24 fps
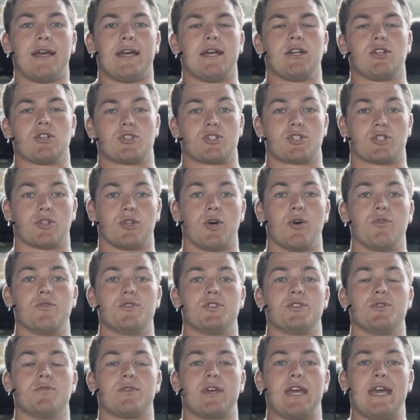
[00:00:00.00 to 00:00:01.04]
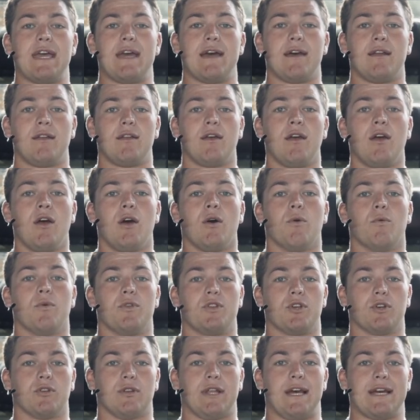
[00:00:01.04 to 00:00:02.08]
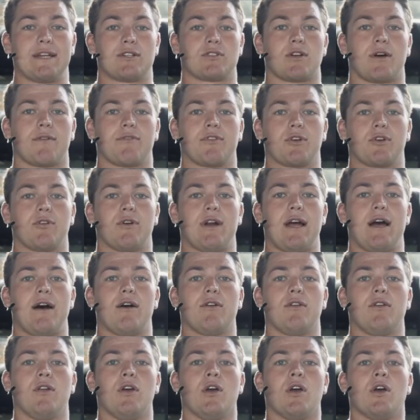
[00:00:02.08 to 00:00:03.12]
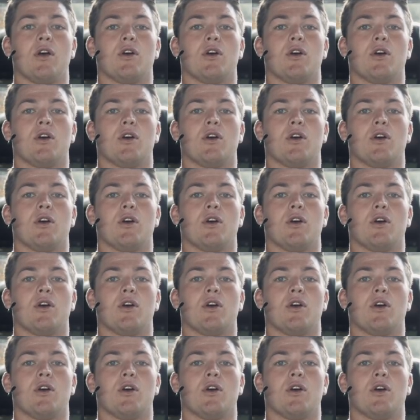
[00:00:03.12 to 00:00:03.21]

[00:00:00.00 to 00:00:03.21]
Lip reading: and as slow as you can, with your legs off the ground,